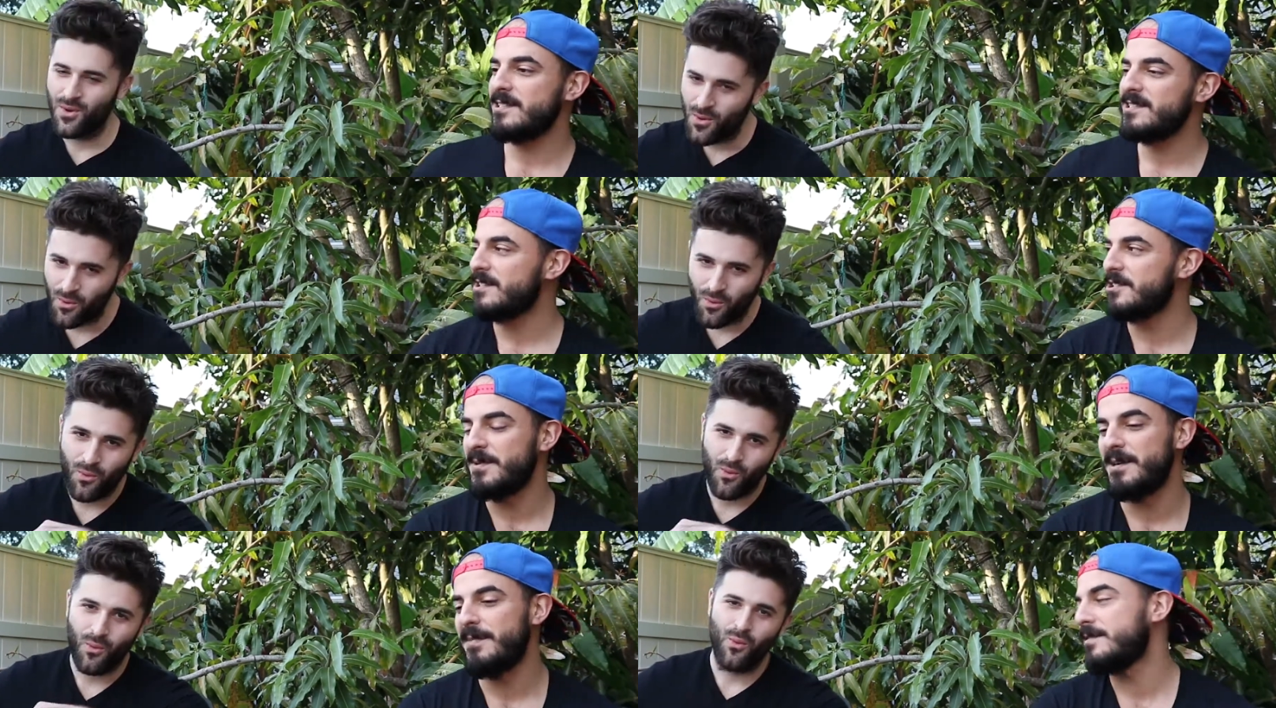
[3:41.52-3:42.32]
Speaker 1: Tell us a
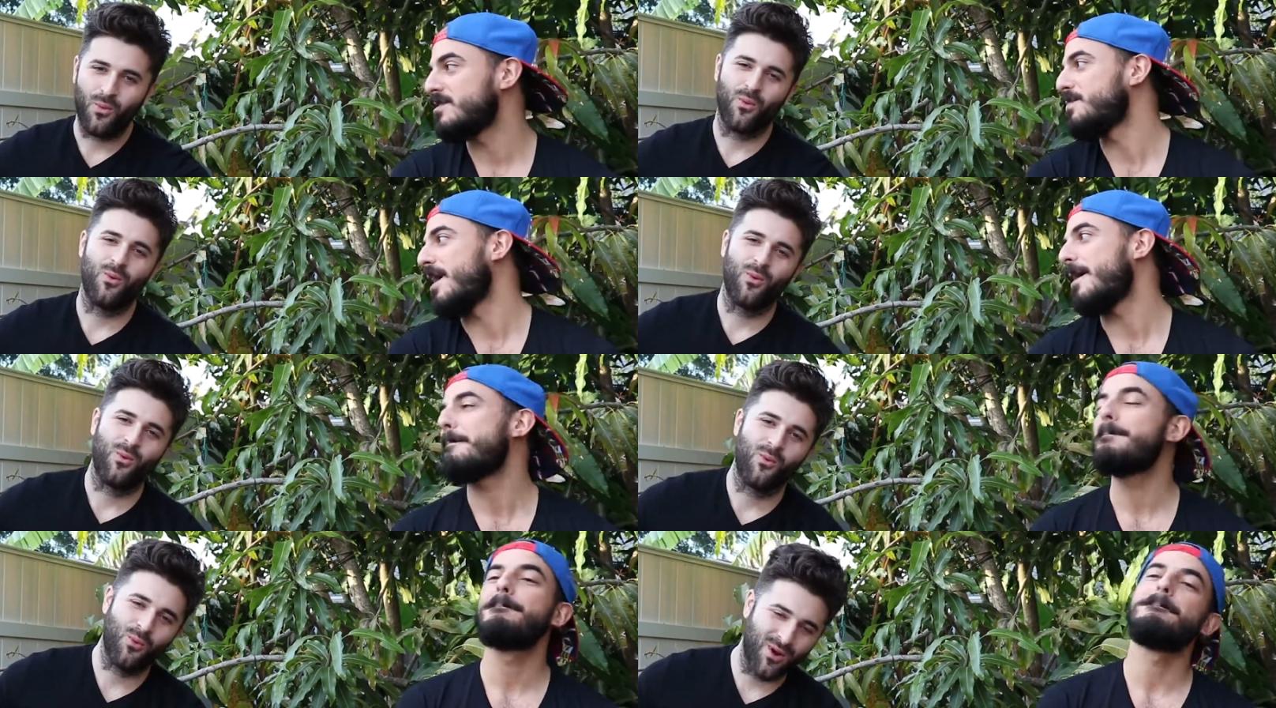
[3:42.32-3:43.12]
little bit about the
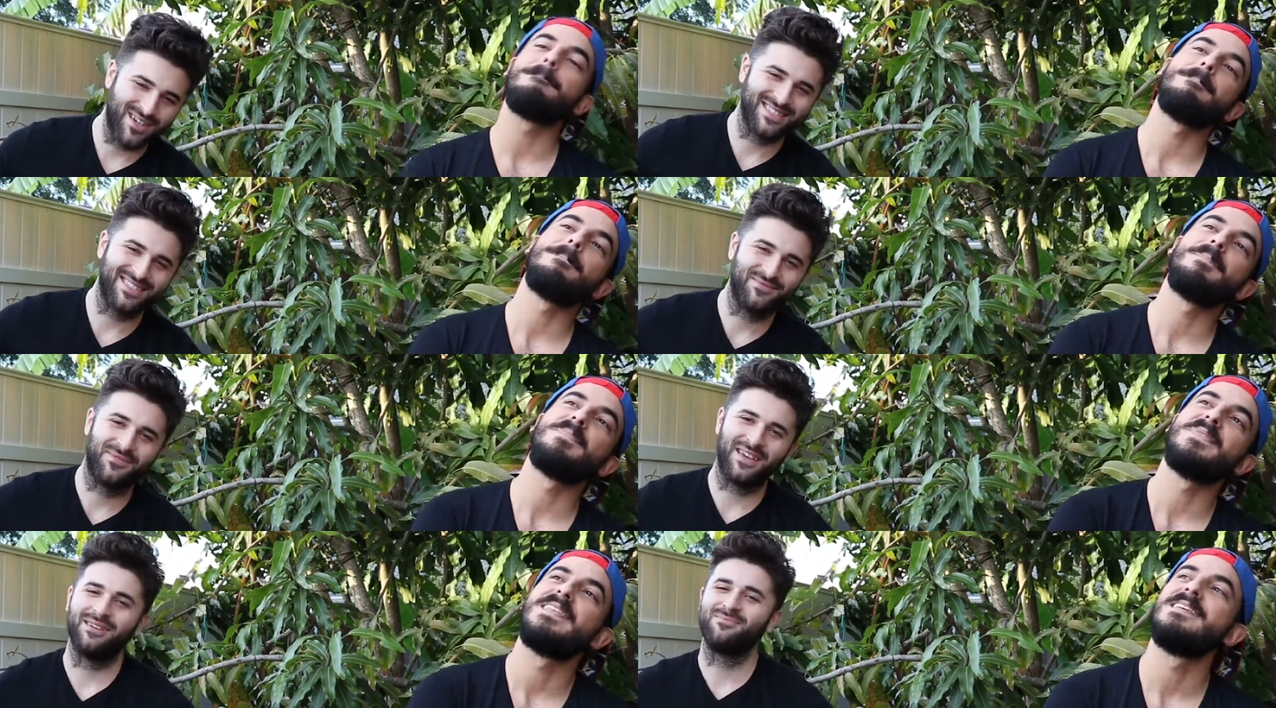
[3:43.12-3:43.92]
spot.
Speaker 2: What is
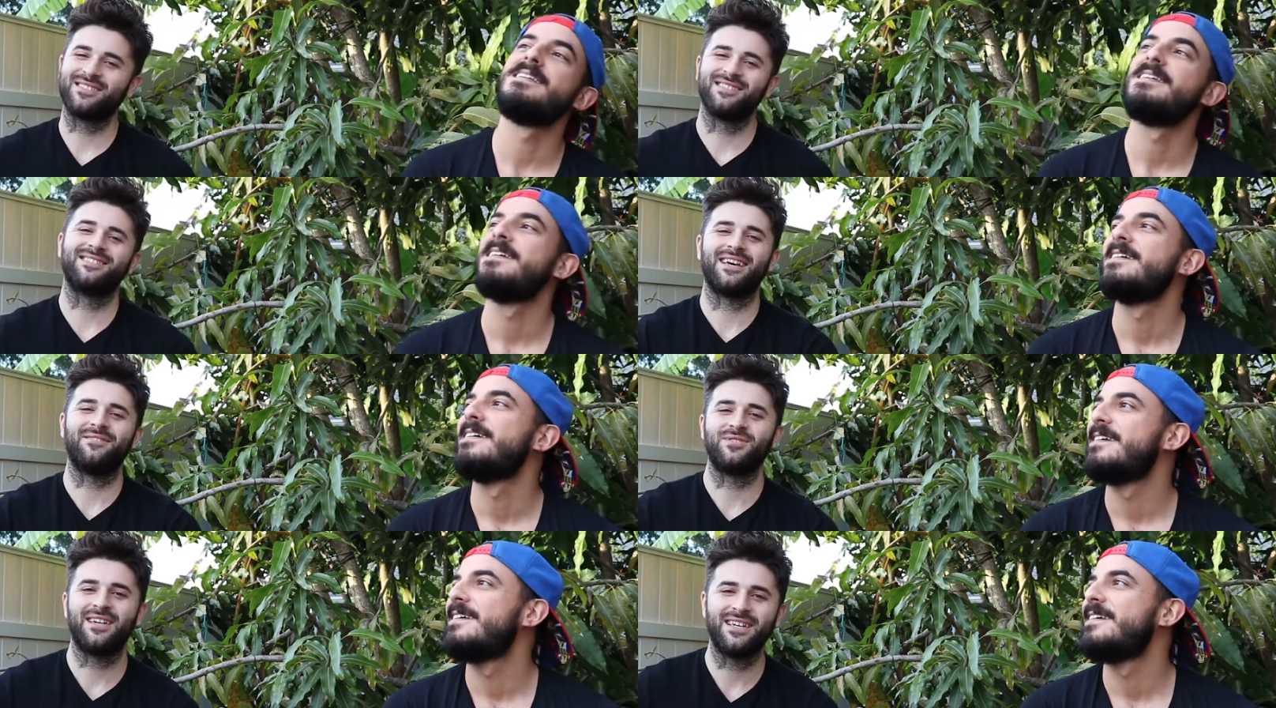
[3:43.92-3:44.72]
up, fam? It's good to
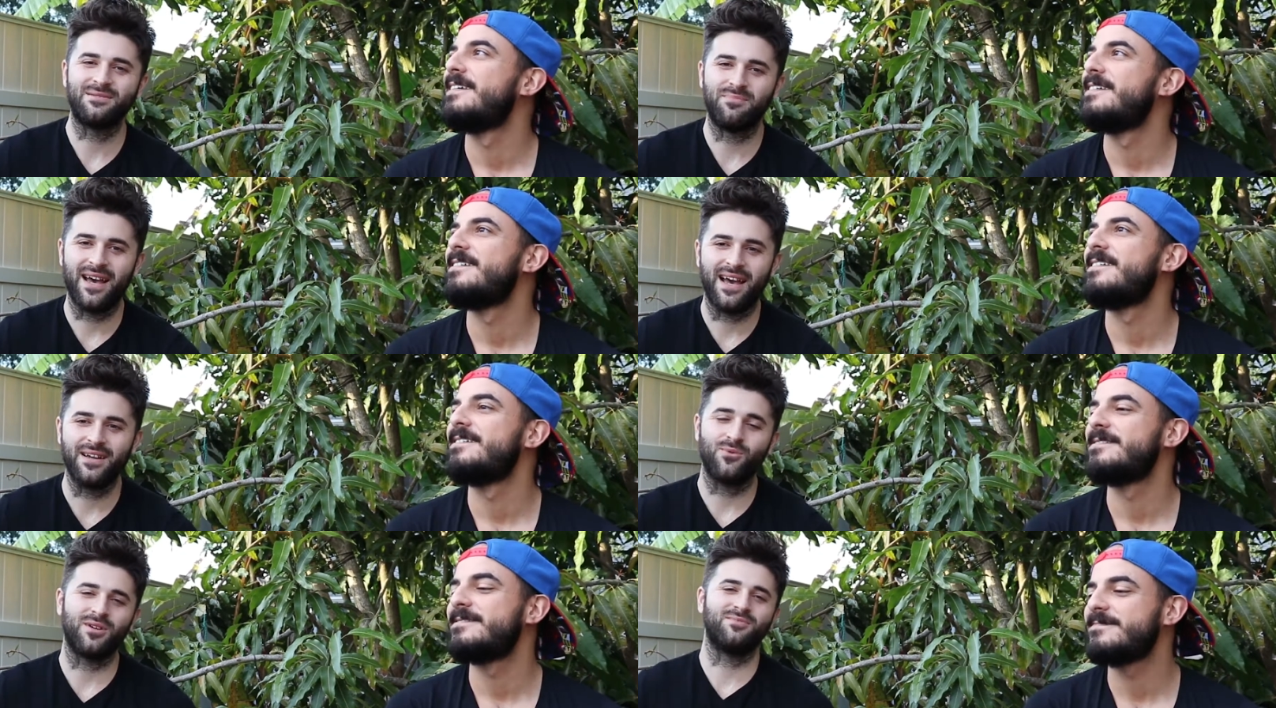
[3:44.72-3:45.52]
have you guys
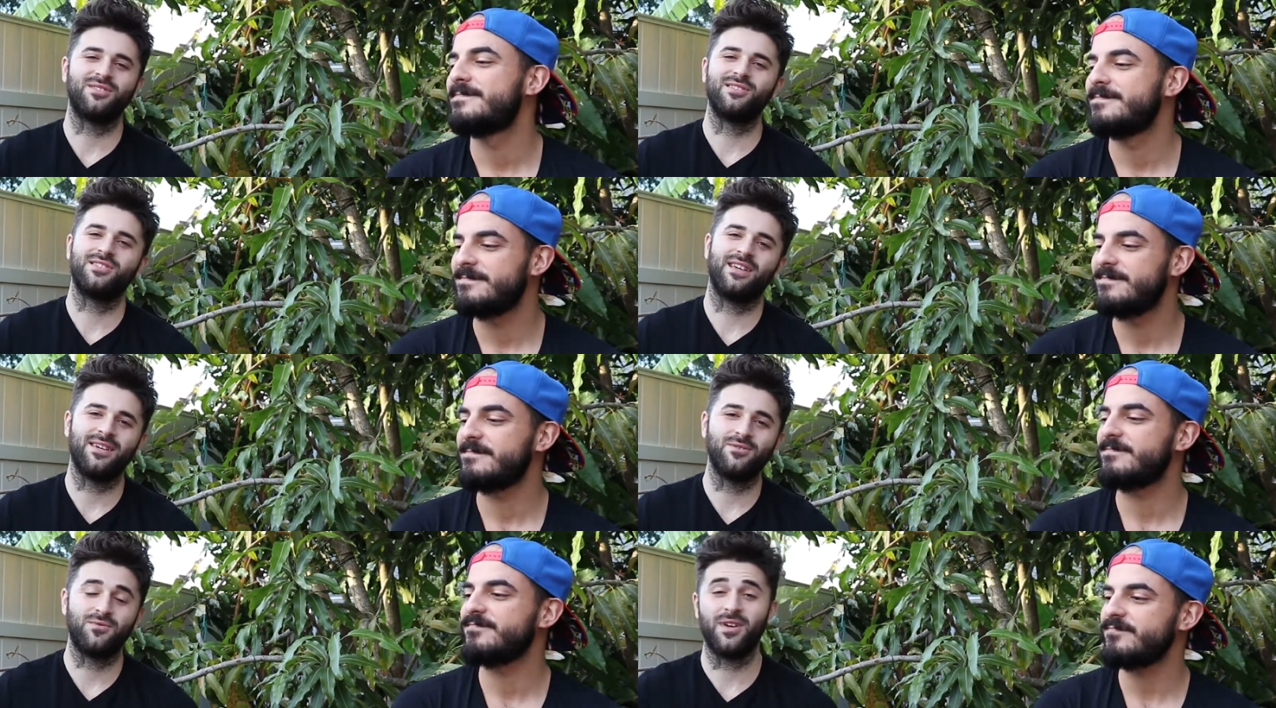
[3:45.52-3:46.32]
back. Welcome to the
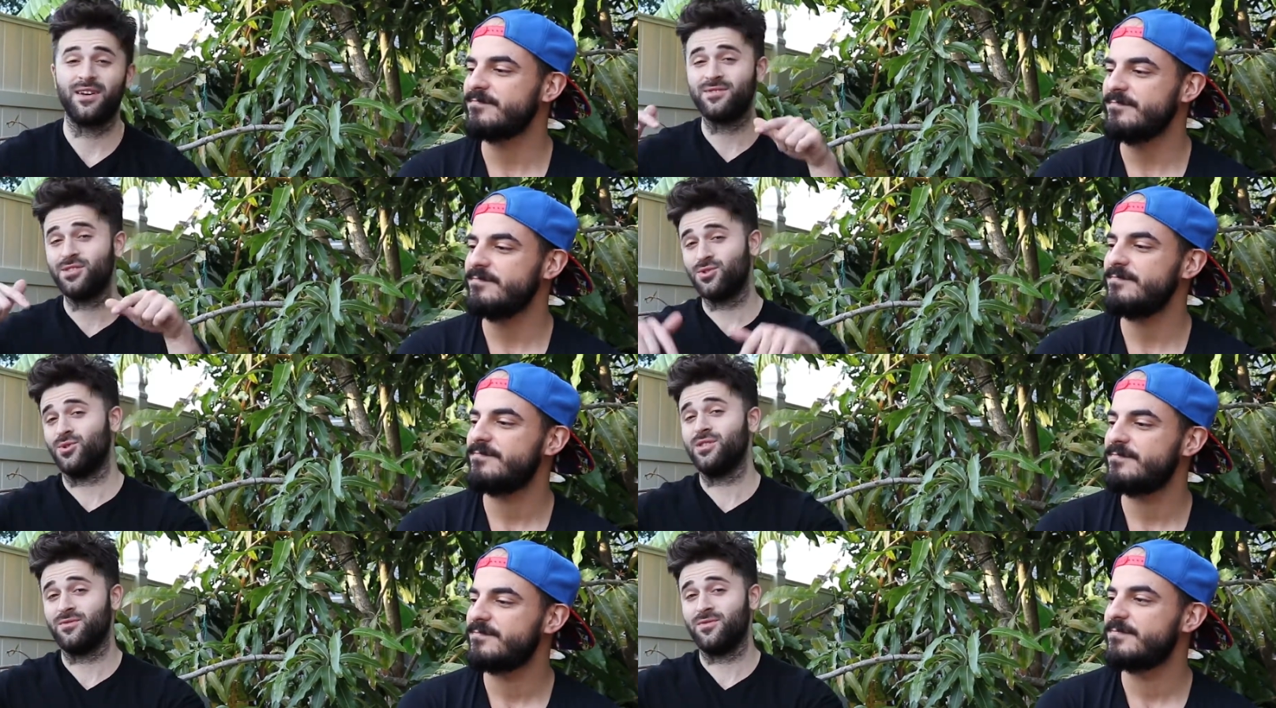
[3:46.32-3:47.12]
channel. If you haven't
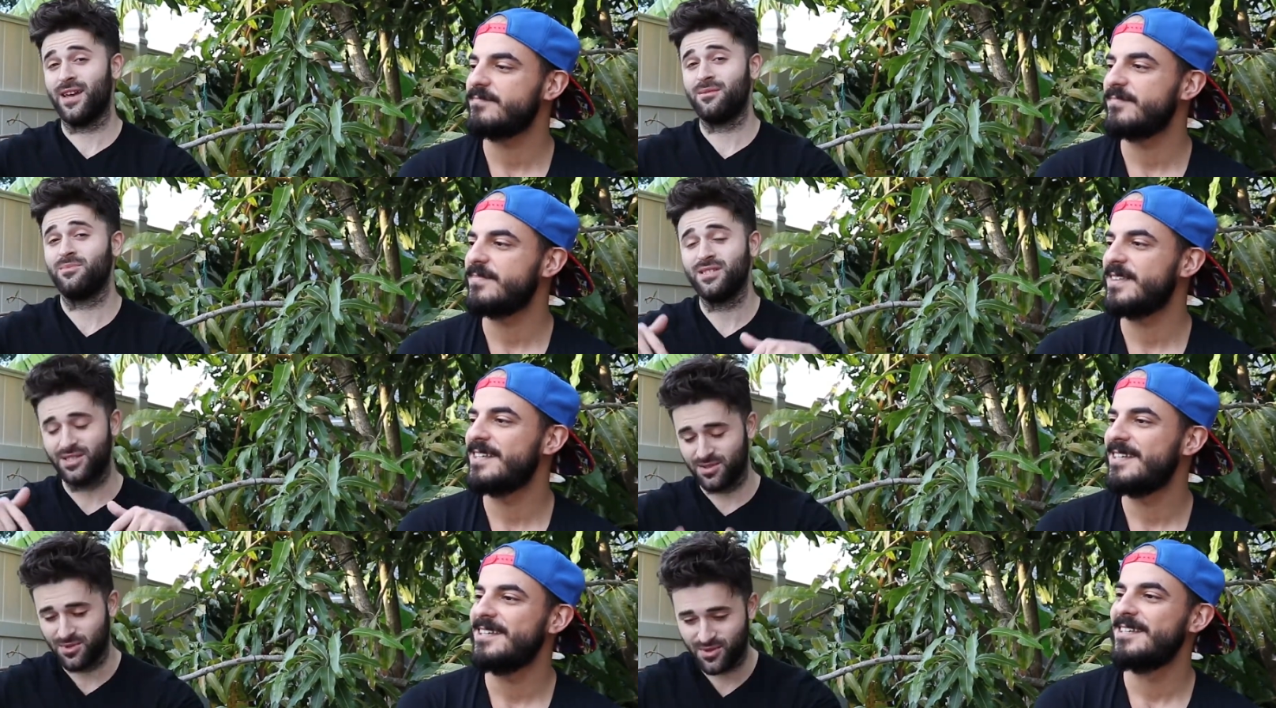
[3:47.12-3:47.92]
joined the
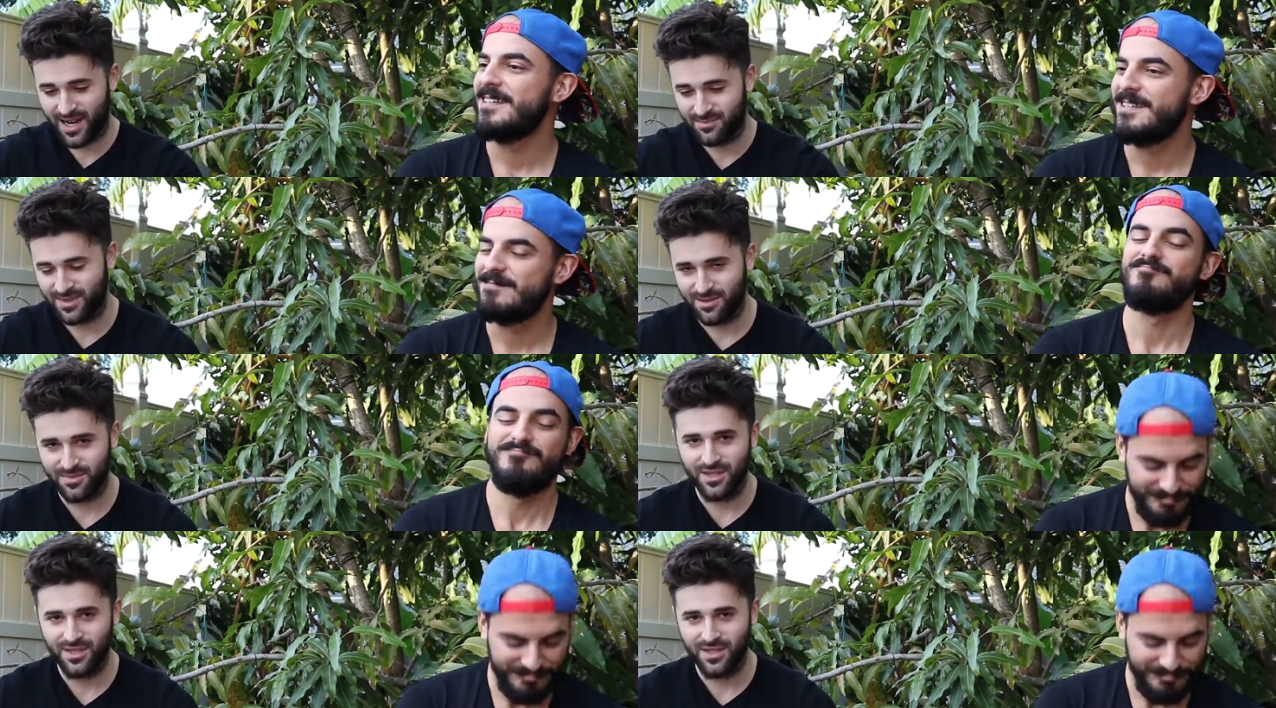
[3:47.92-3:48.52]
family, subscribe down